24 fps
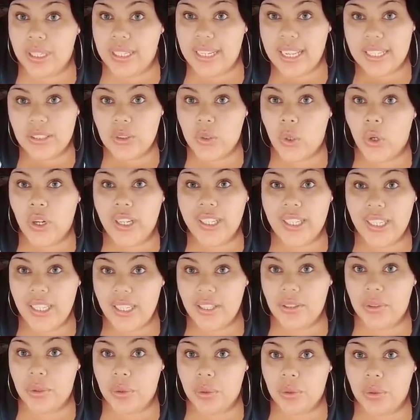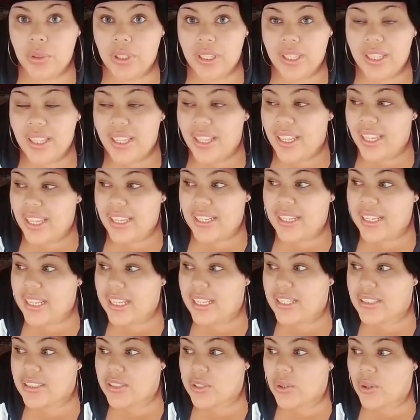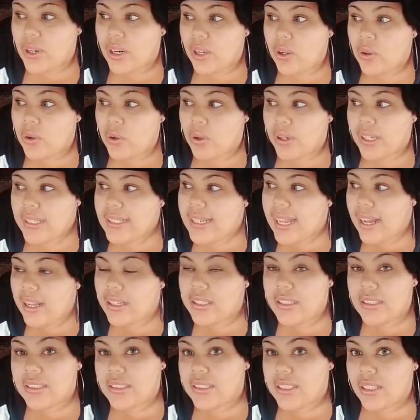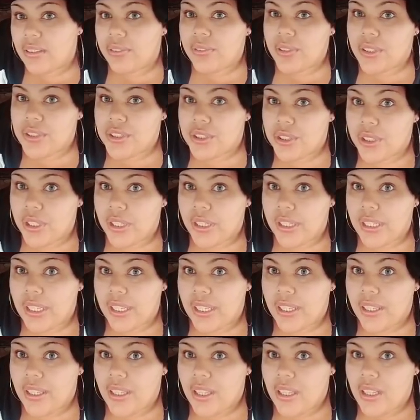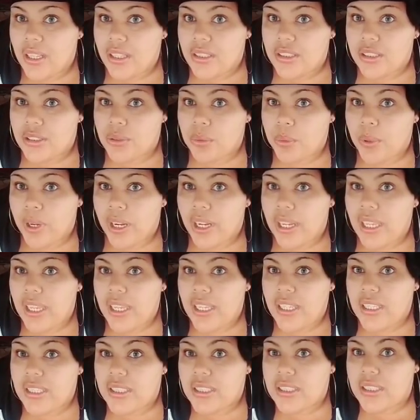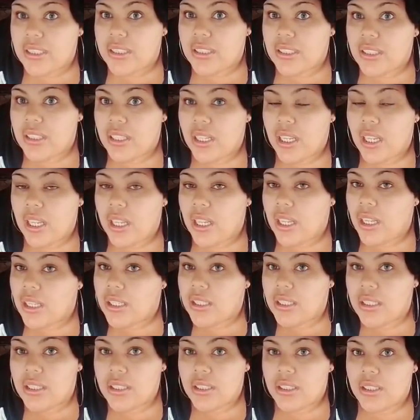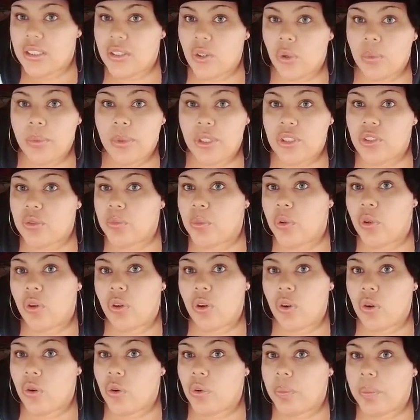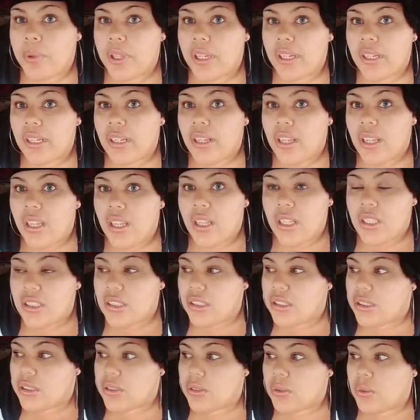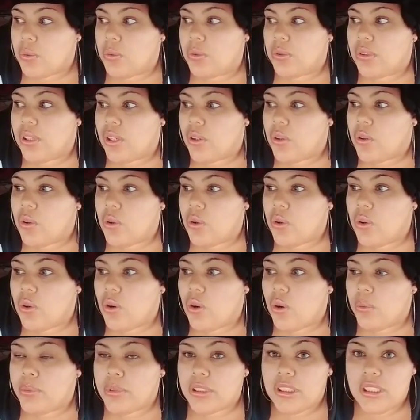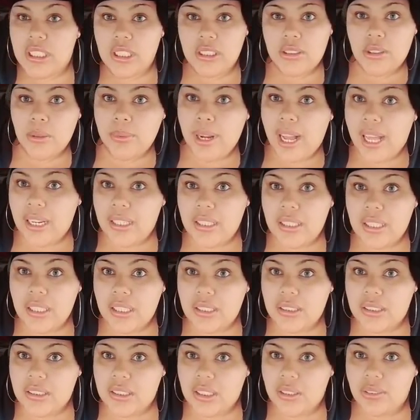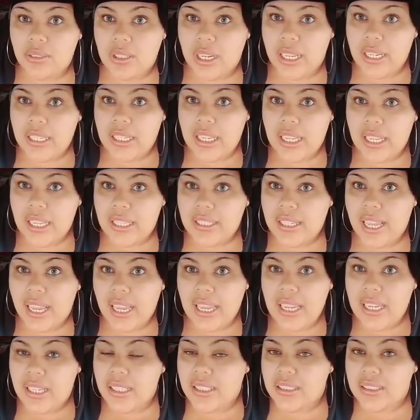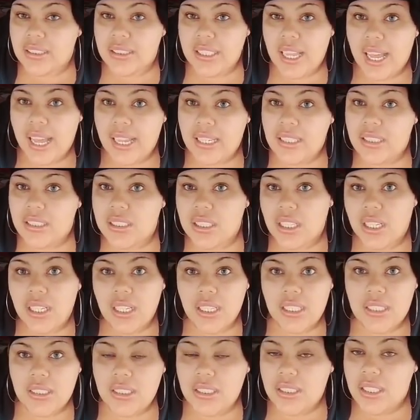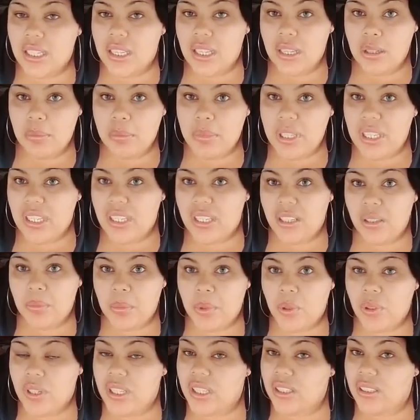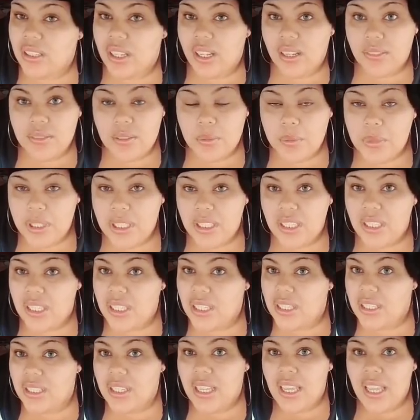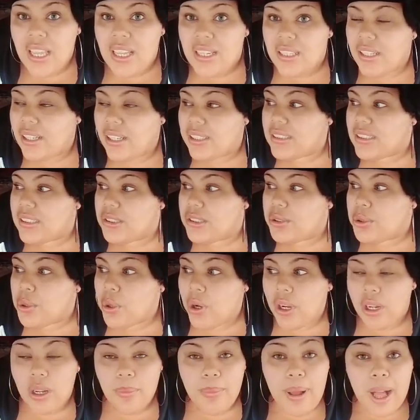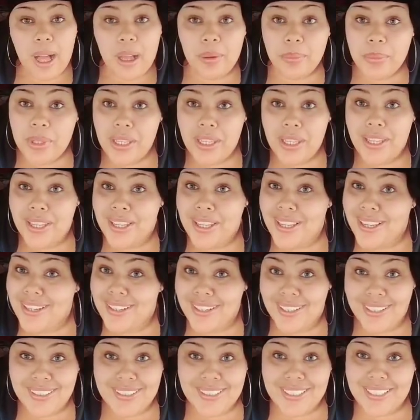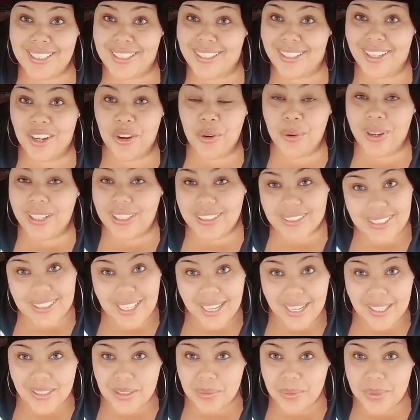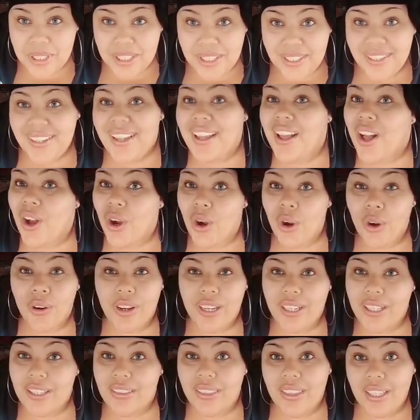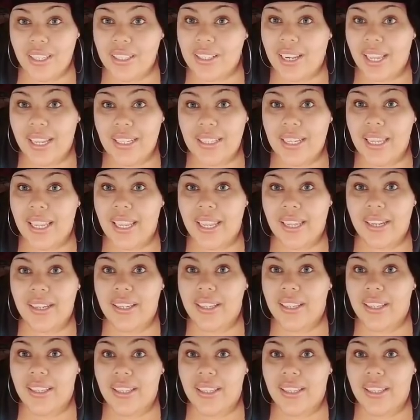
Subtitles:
That's all he knew. And then he started going down this different journey to where he is so much more open to the whole homosexuality and stuff like that. Like, he does not judge me anymore. He loves me. He doesn't talk about me. He doesn't criticize me or anything like that.